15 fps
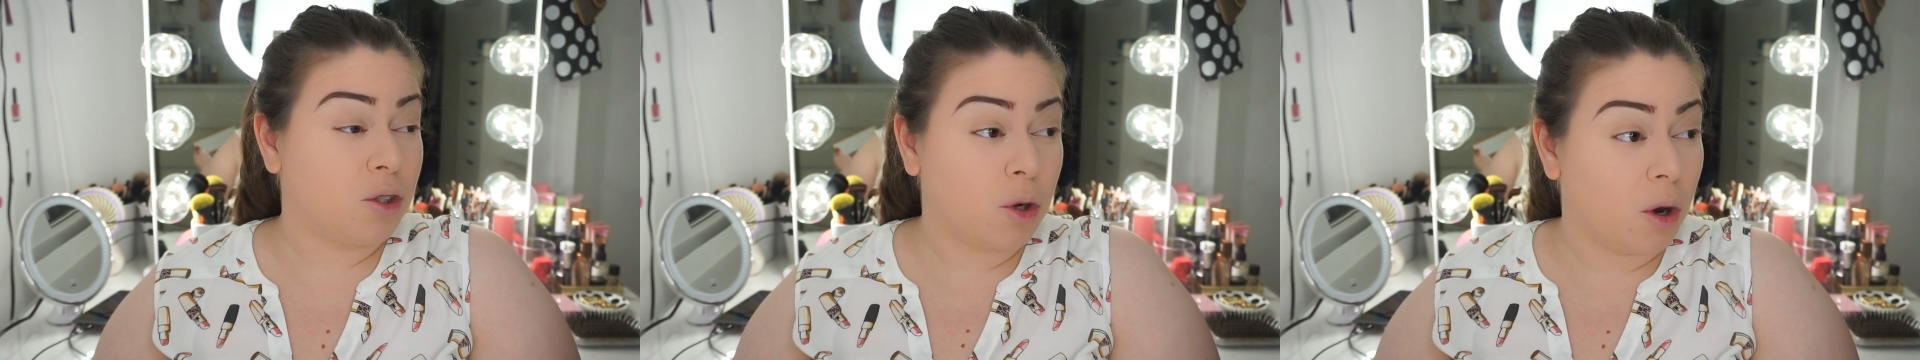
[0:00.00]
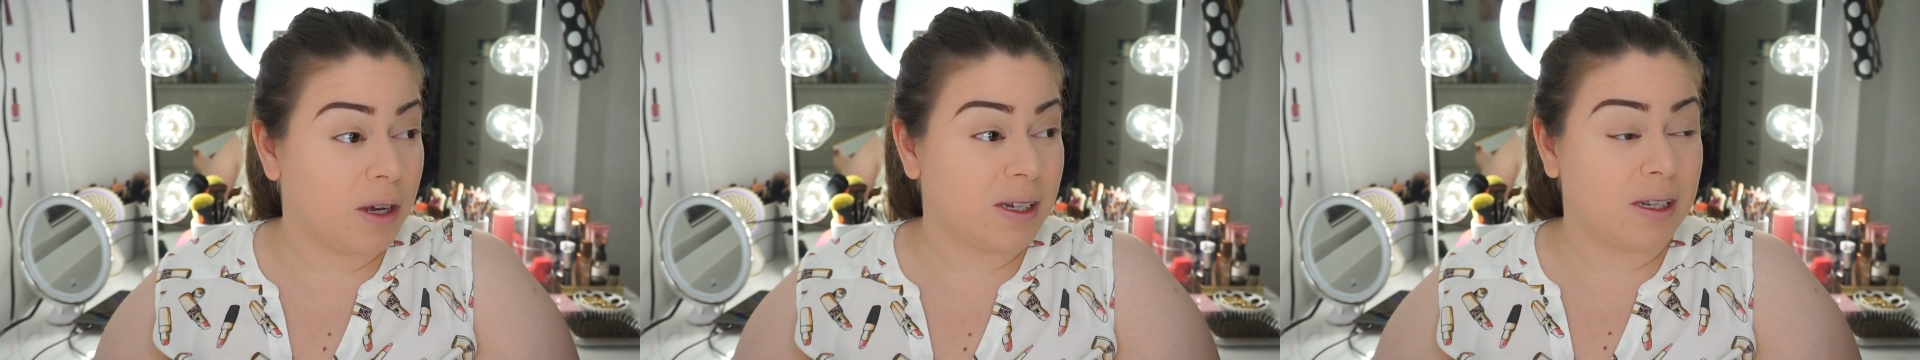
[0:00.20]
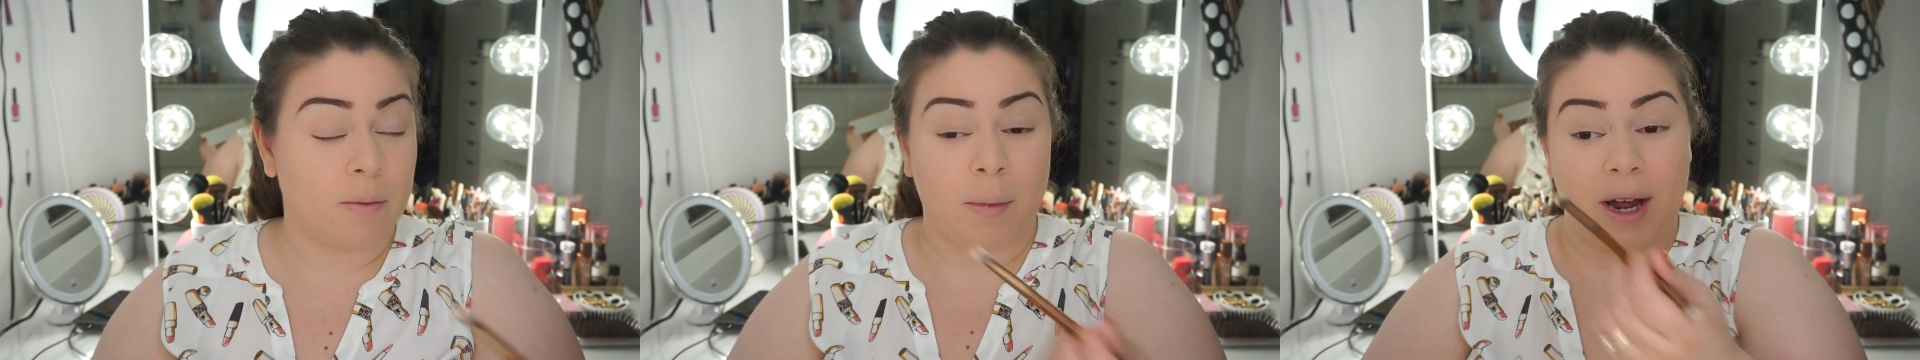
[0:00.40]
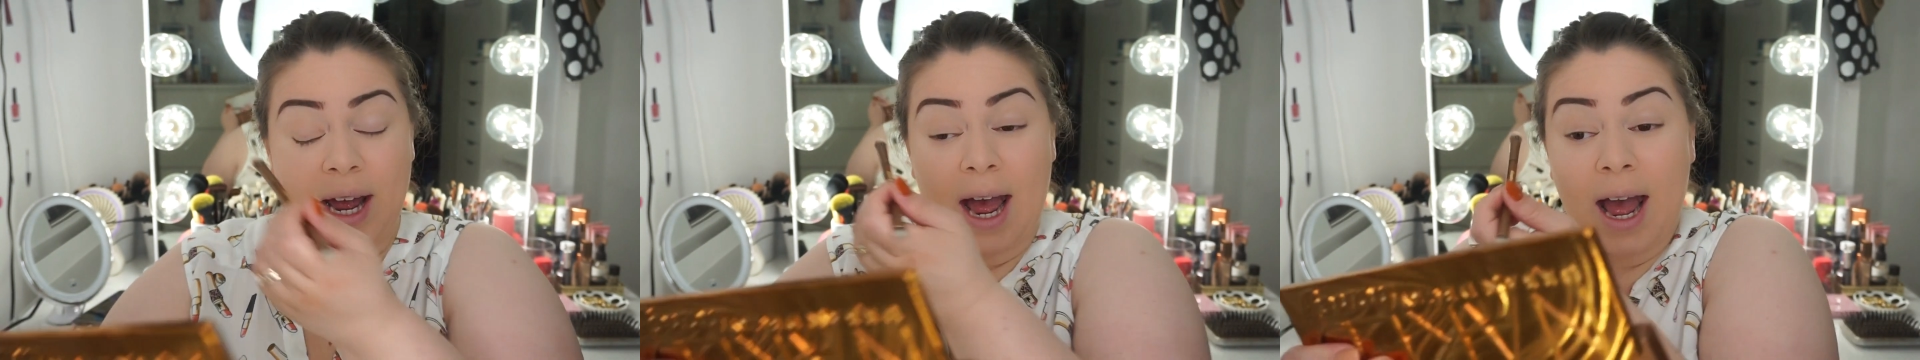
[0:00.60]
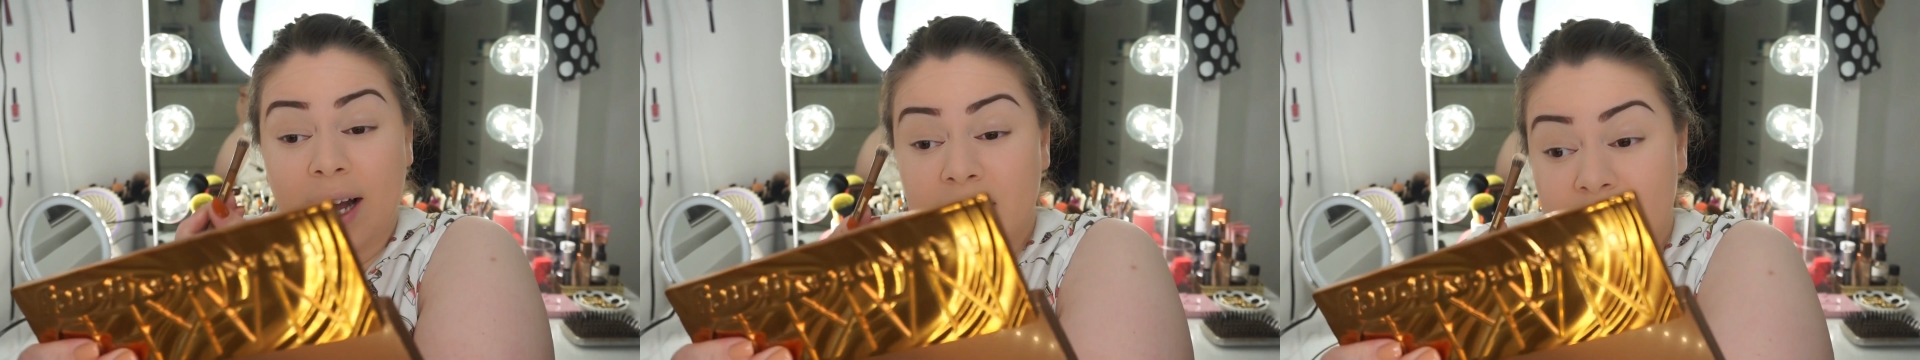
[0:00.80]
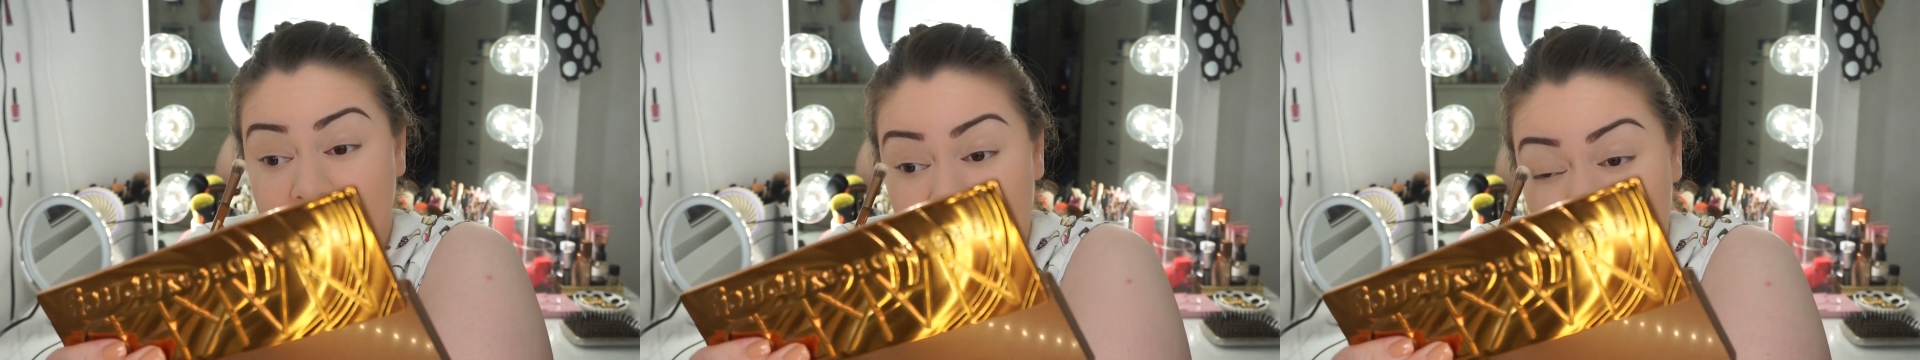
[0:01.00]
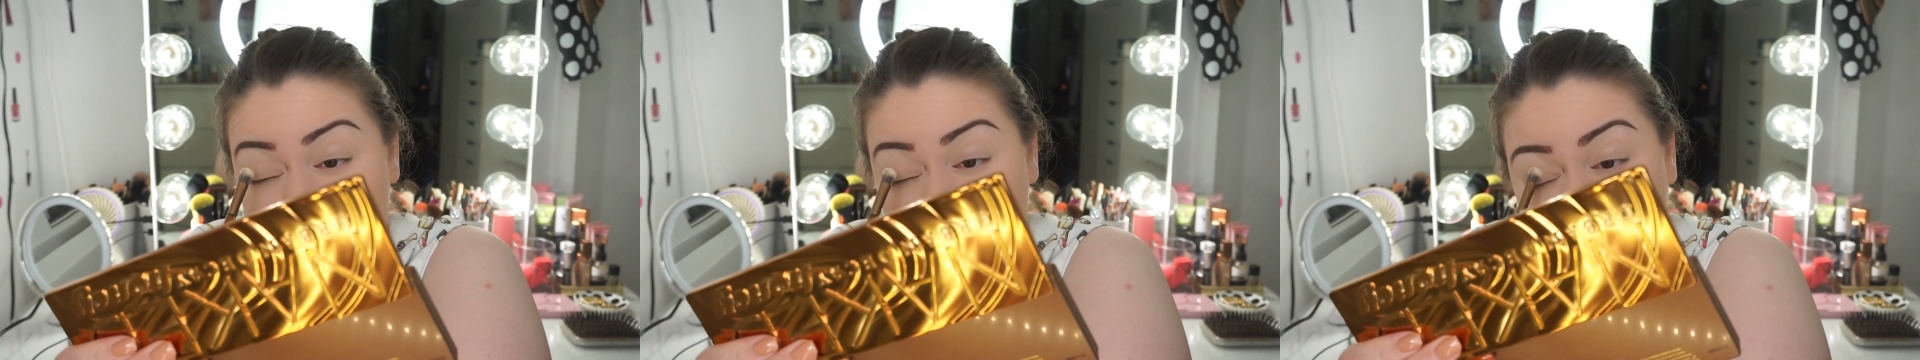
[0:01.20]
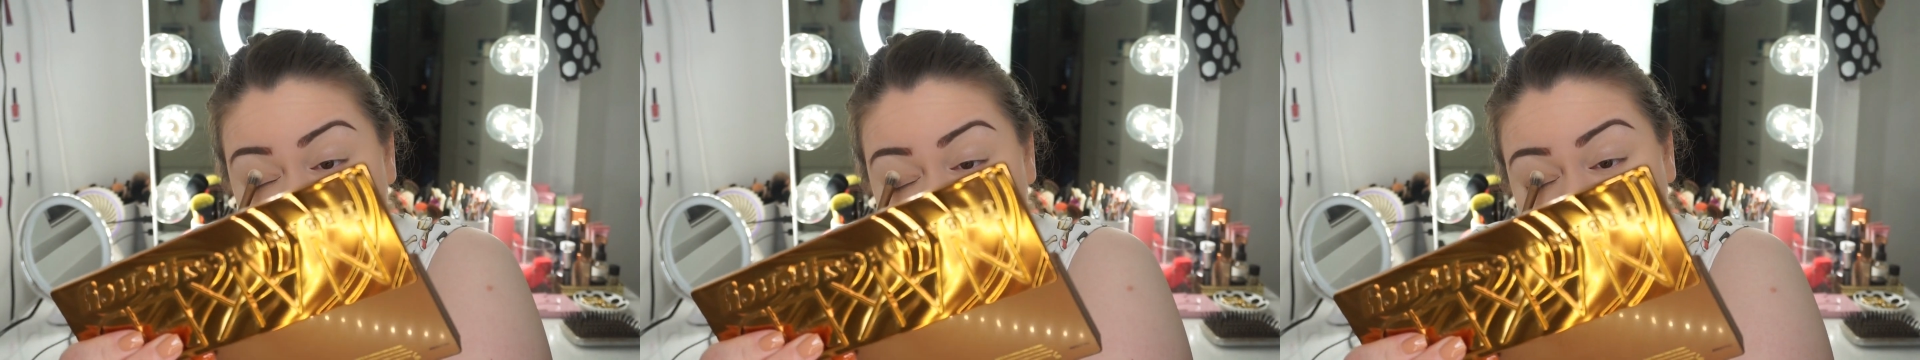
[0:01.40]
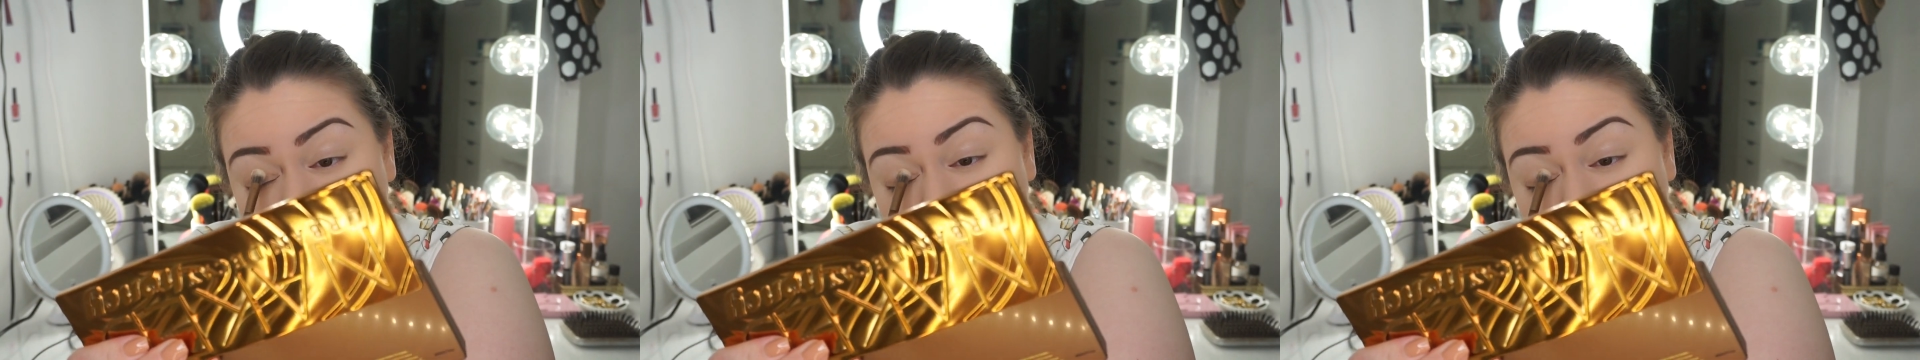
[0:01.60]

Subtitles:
tossed it by accident or if